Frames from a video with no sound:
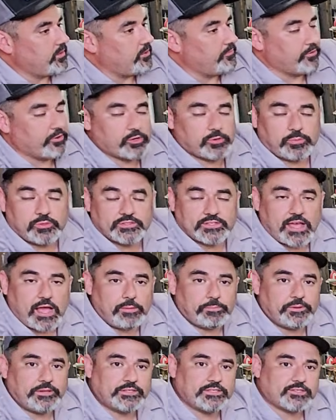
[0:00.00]
Convertible
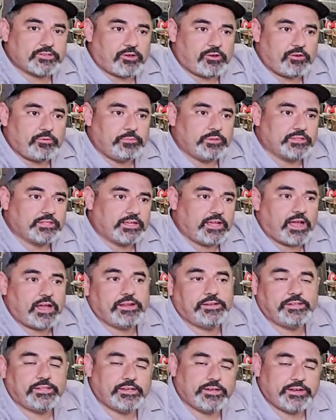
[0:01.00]
top install, but the guy
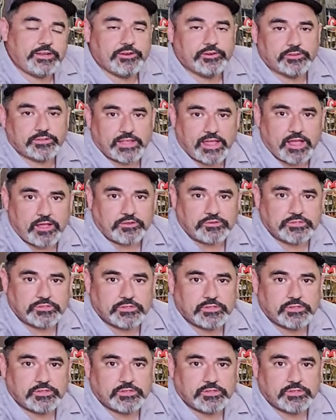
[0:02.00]
did it here at the house.